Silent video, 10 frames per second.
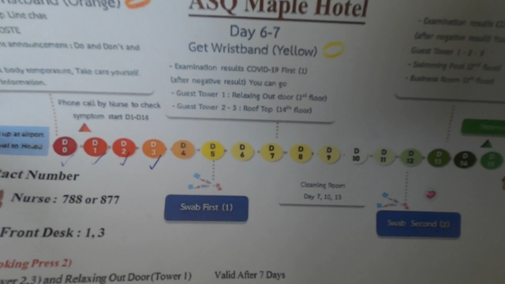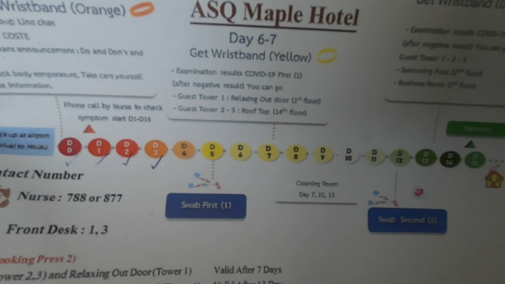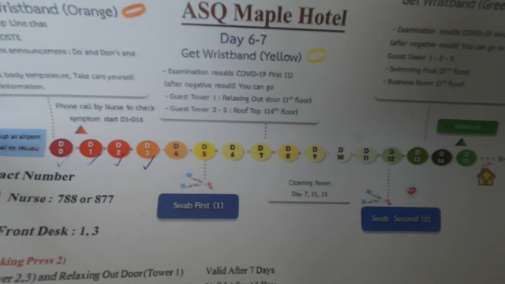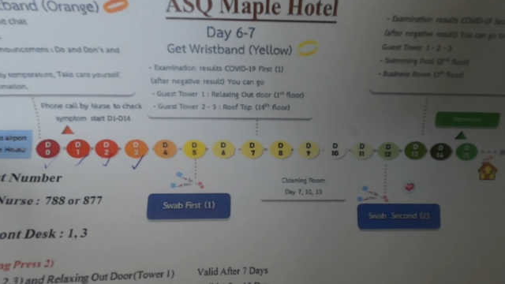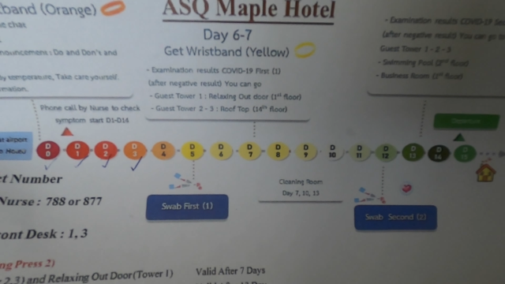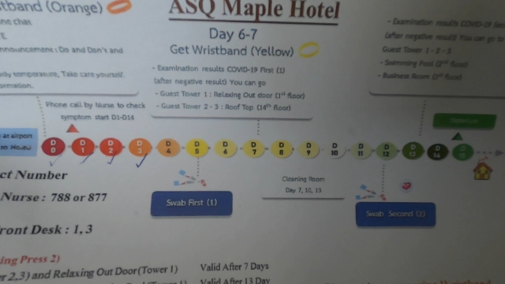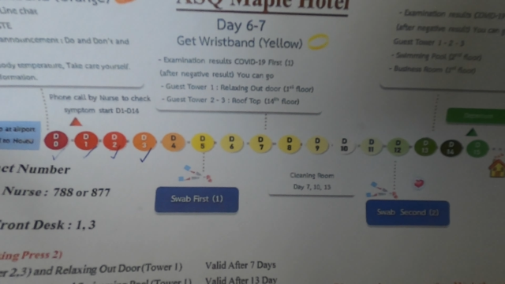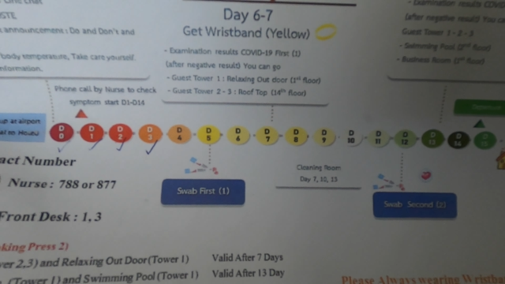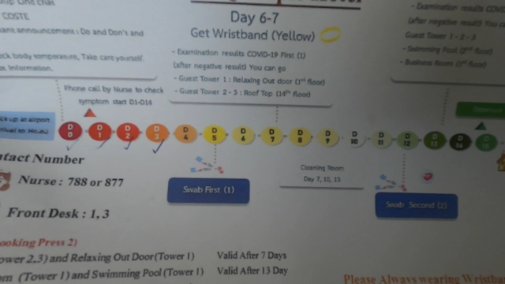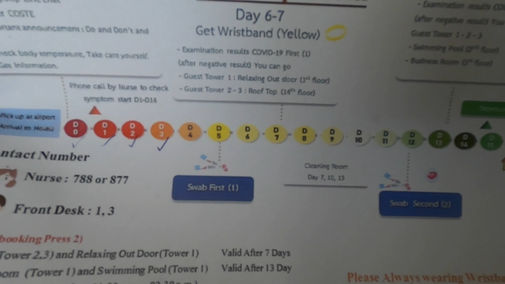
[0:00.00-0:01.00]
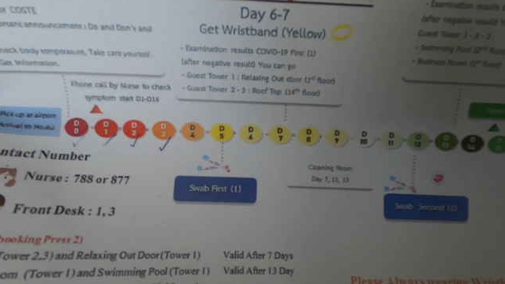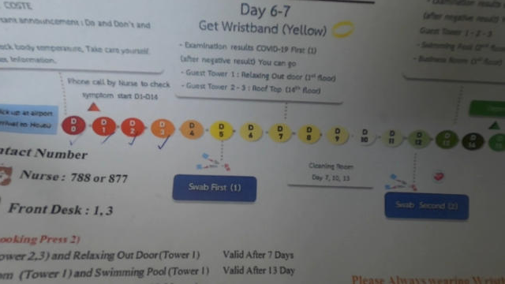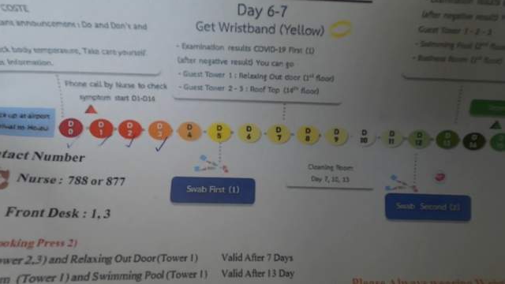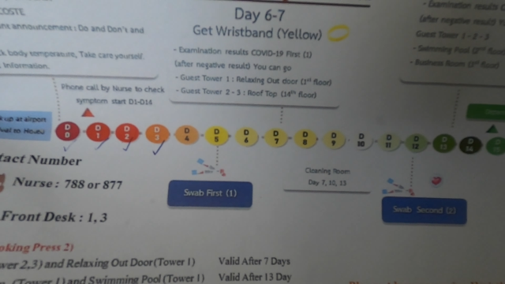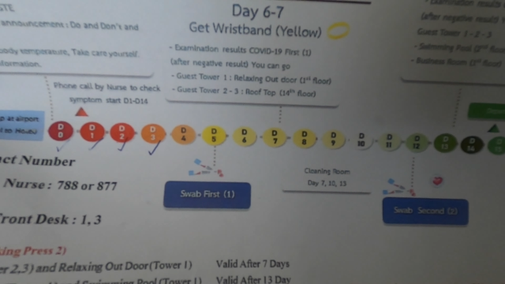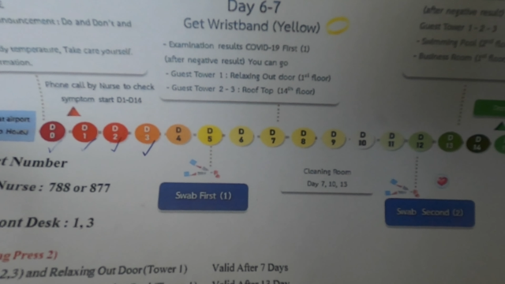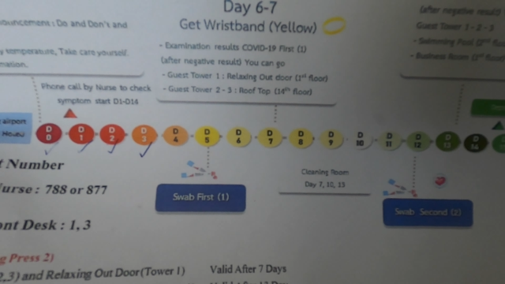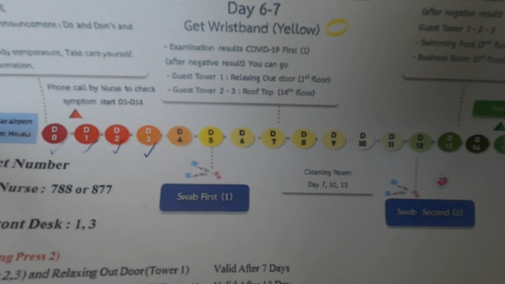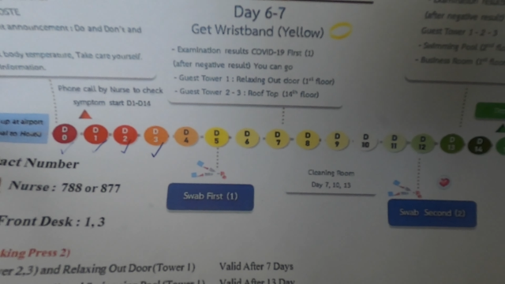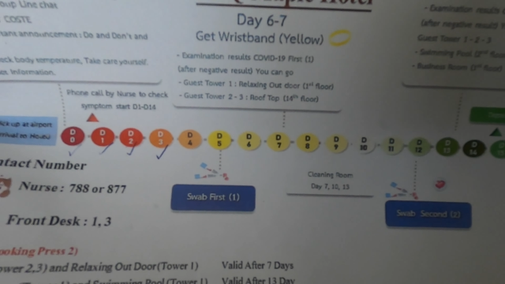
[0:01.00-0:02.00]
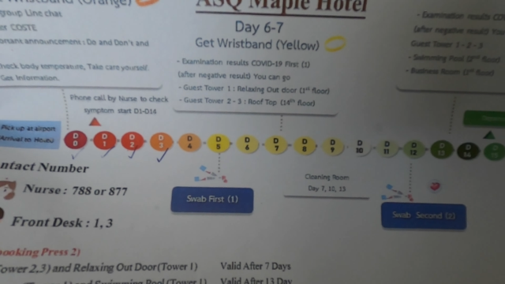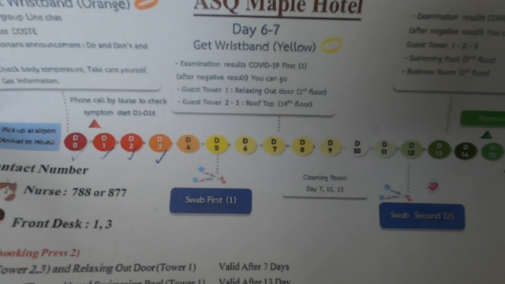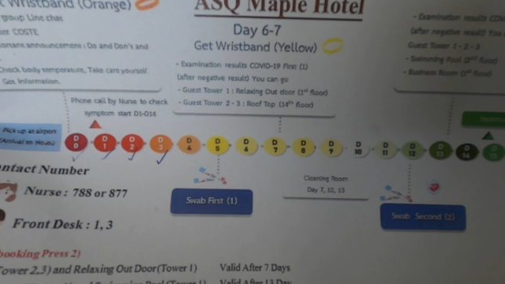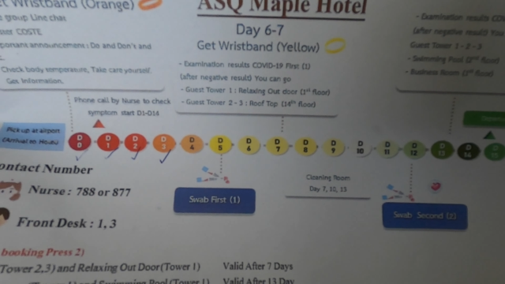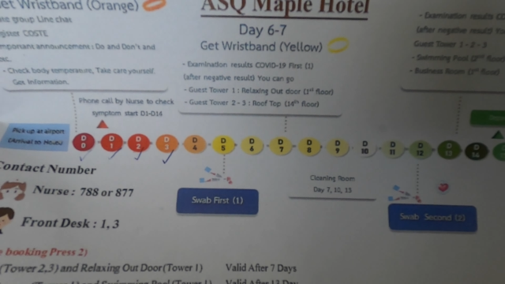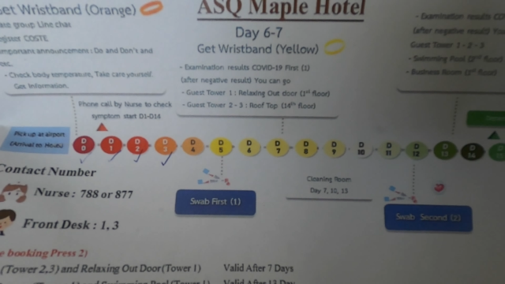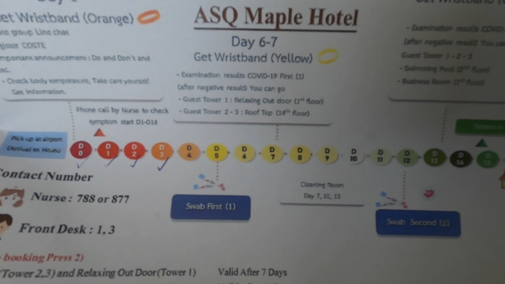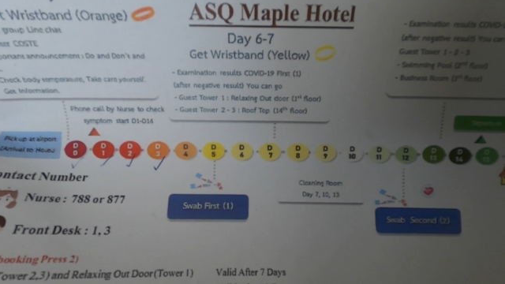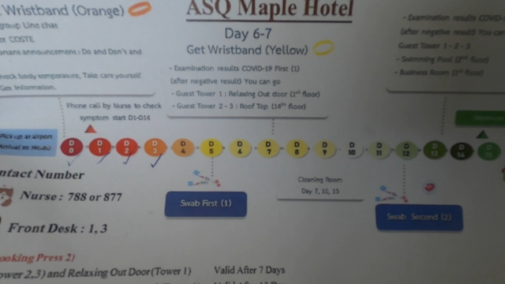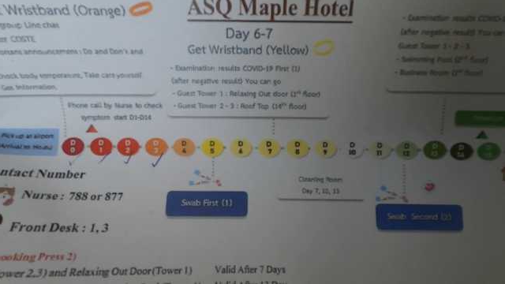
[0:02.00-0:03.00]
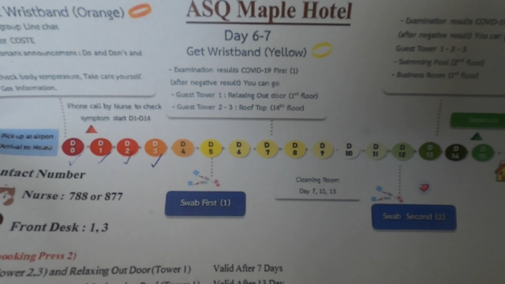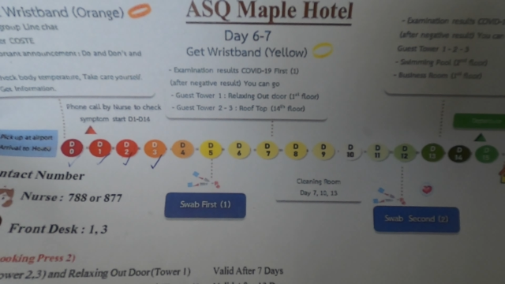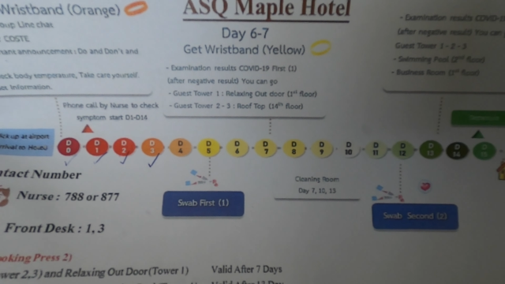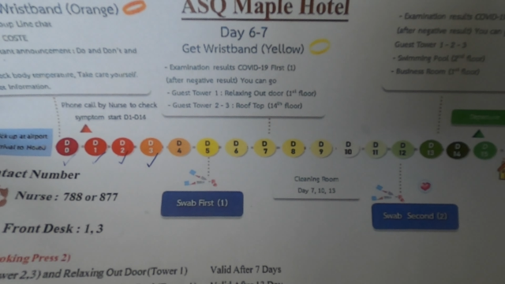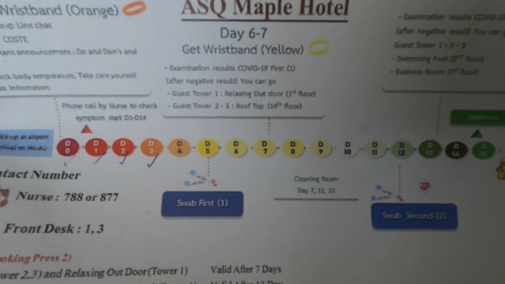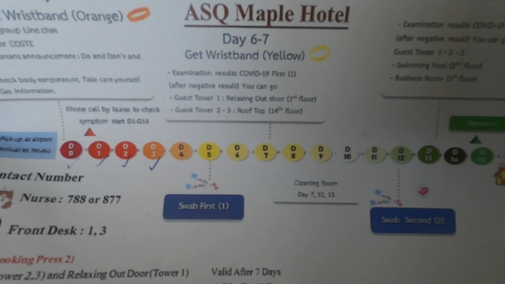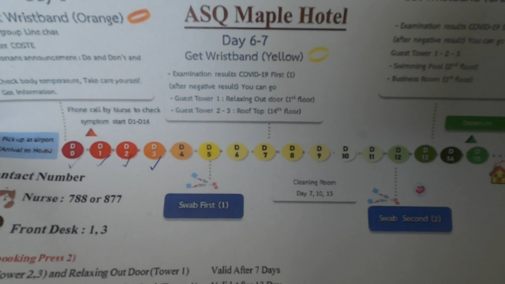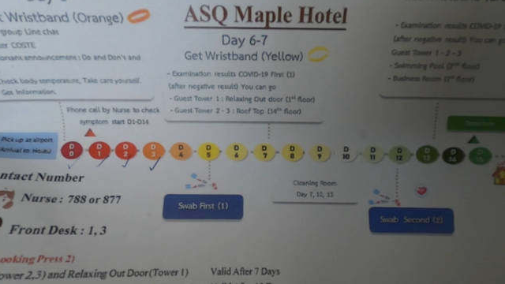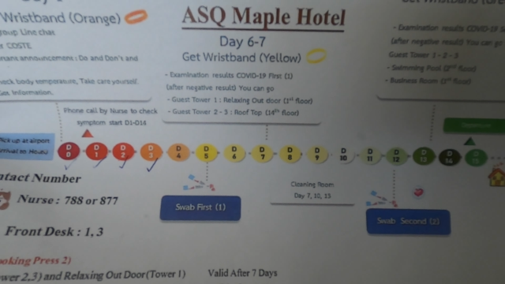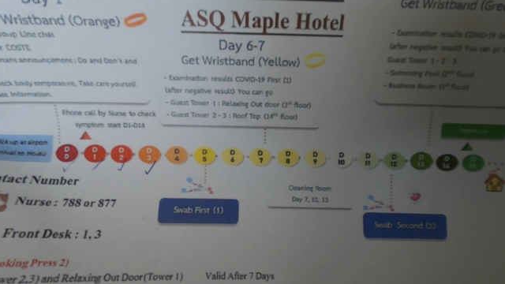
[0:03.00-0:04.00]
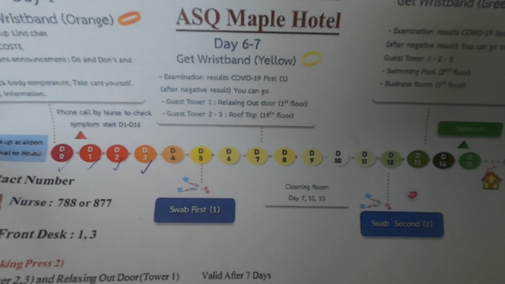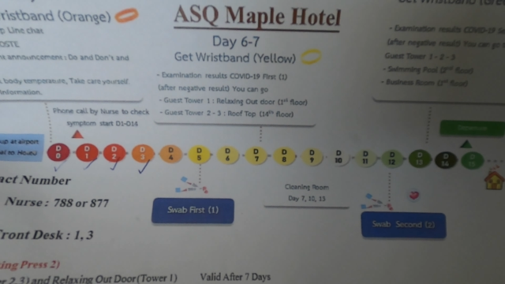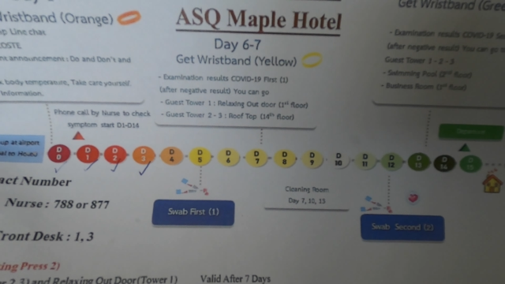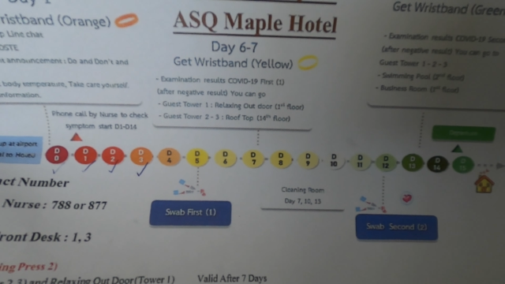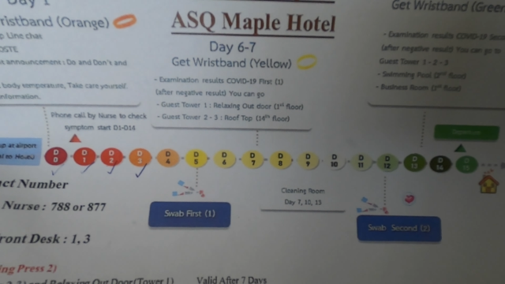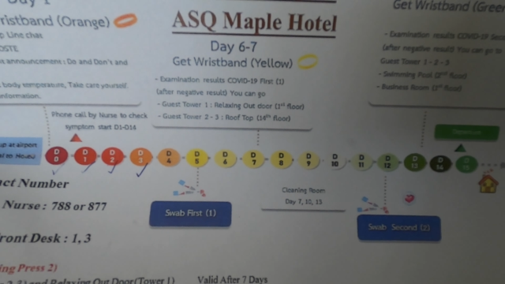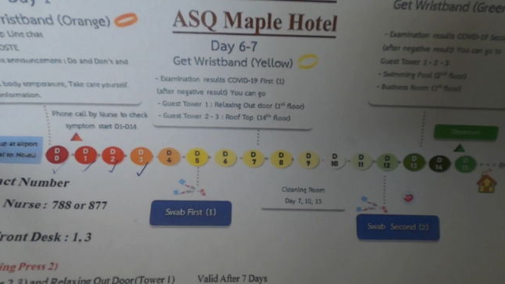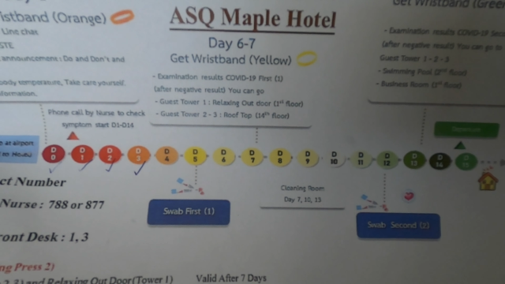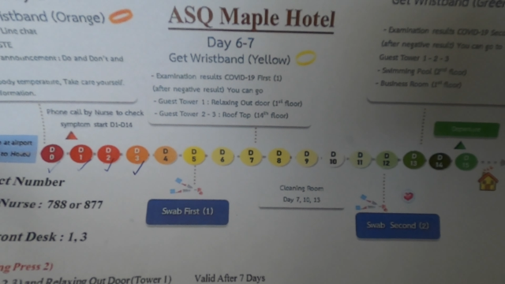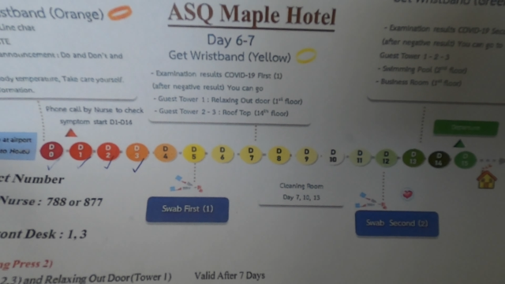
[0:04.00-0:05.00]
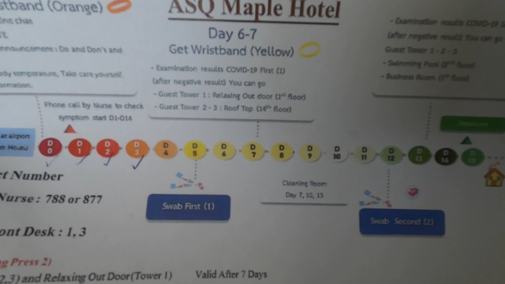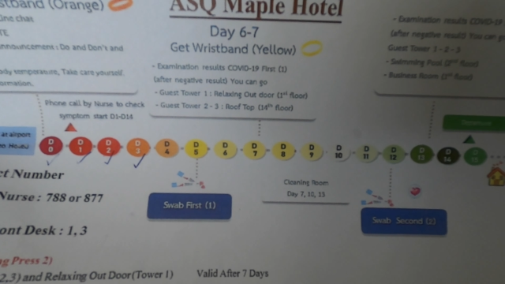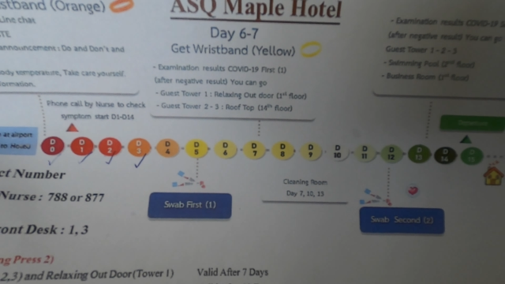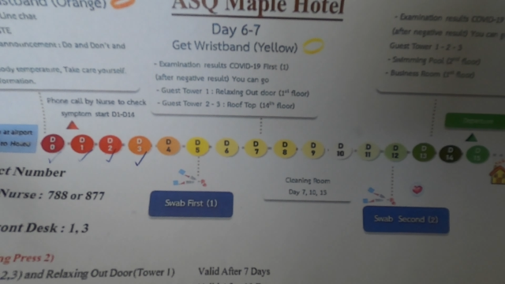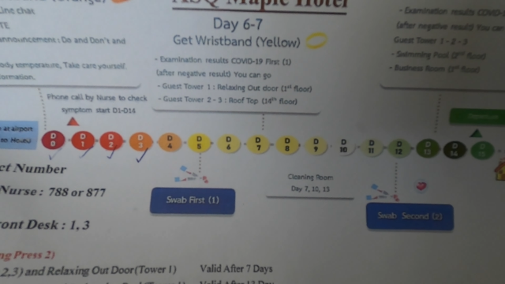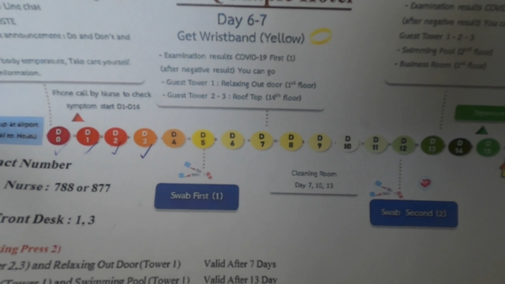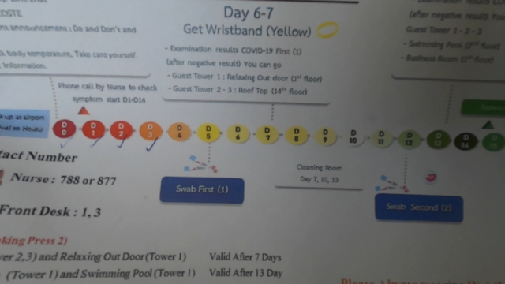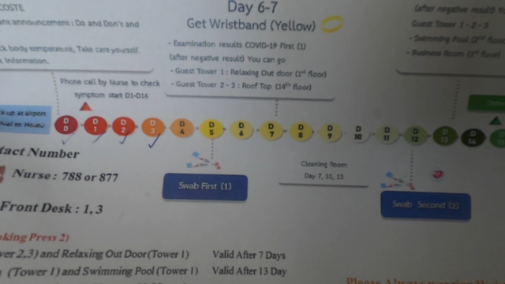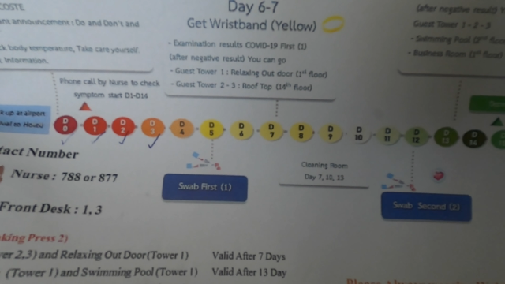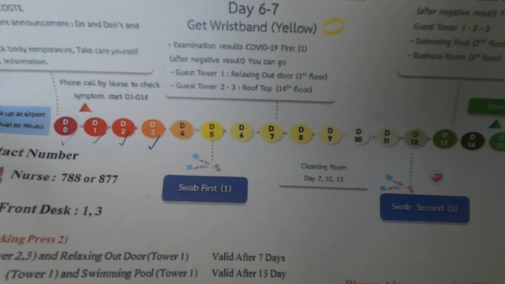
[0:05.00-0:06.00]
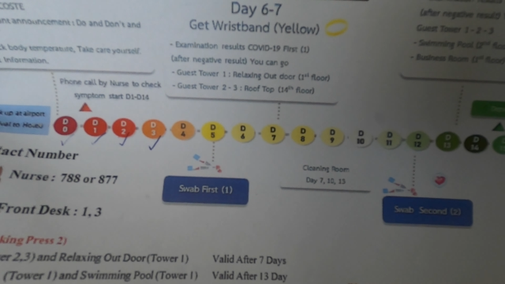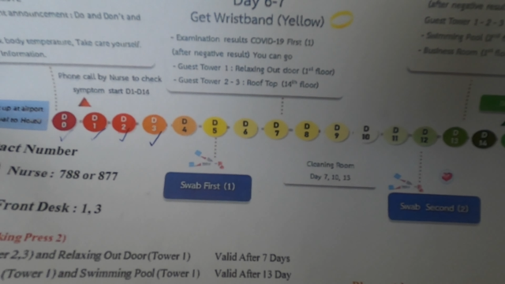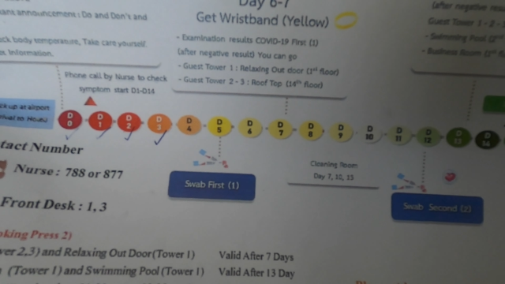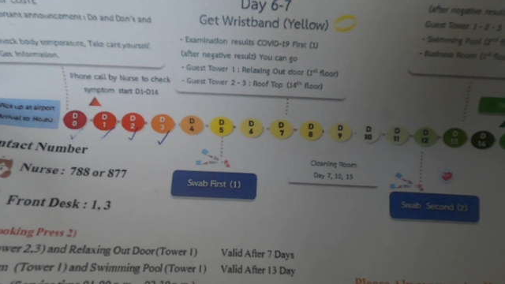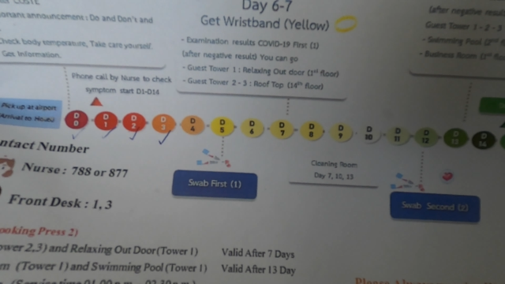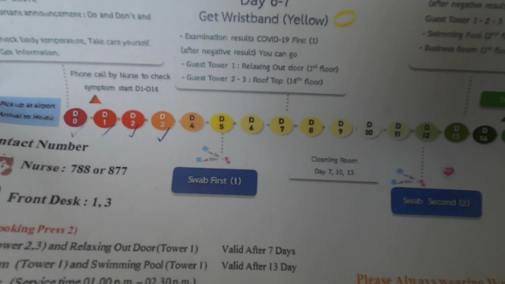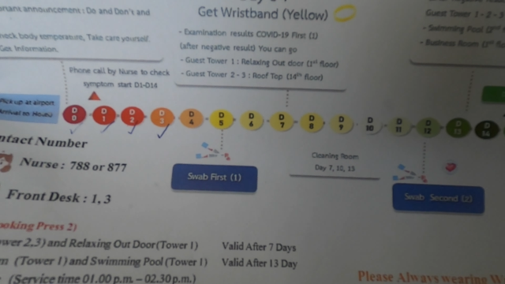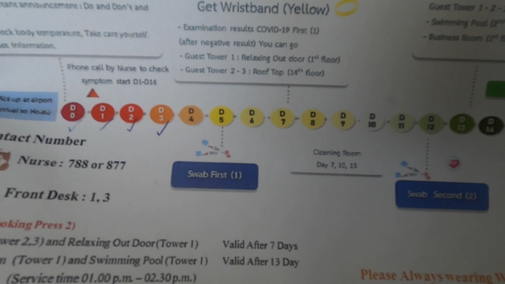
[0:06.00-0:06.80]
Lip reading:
Nobody's mouth can be seen.